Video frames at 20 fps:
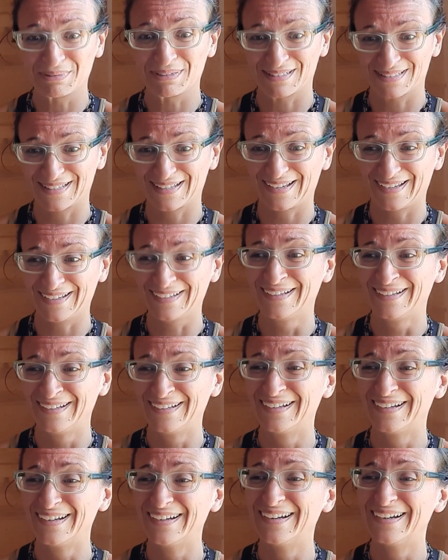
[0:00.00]
But
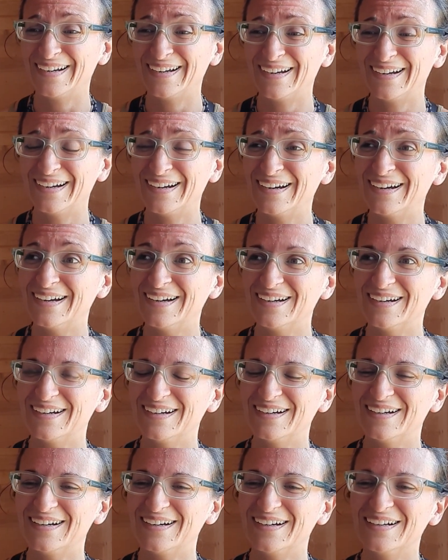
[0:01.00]
in South Africa,
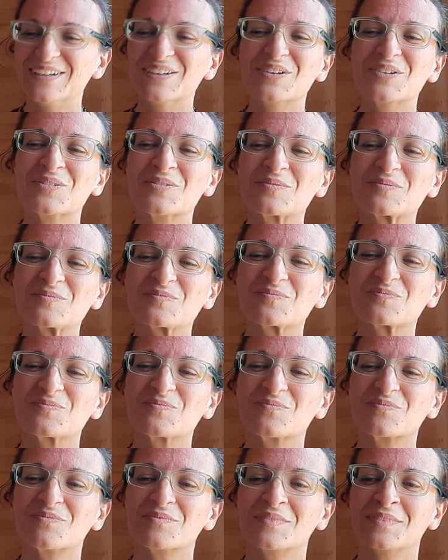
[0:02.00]
we thought it was
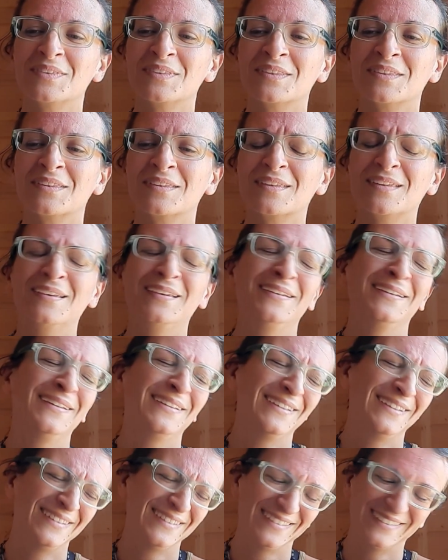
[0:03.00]
cute and
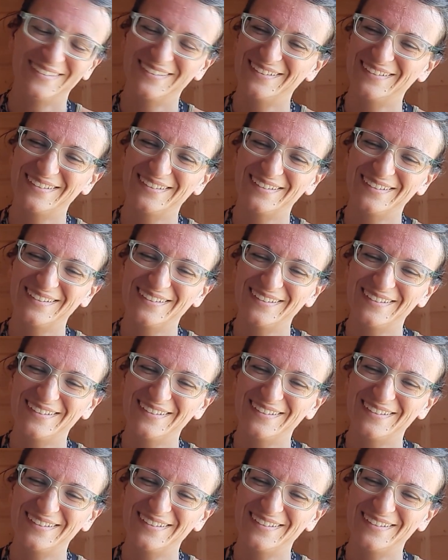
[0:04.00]
nobody understood.